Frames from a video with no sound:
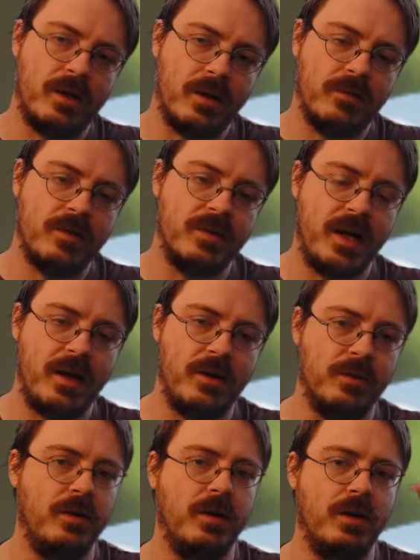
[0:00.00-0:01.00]
curved
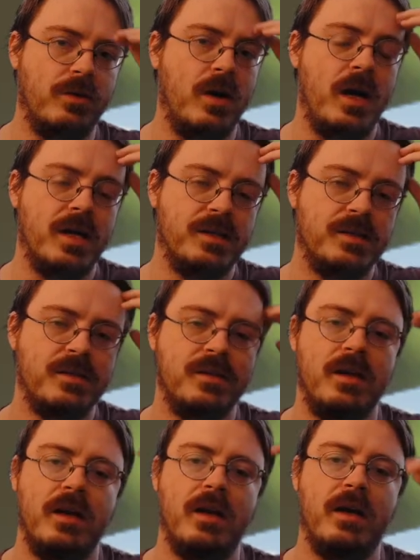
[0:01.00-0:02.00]
down across
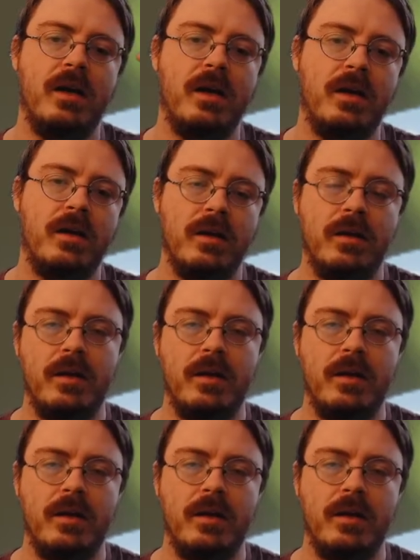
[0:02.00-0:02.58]
an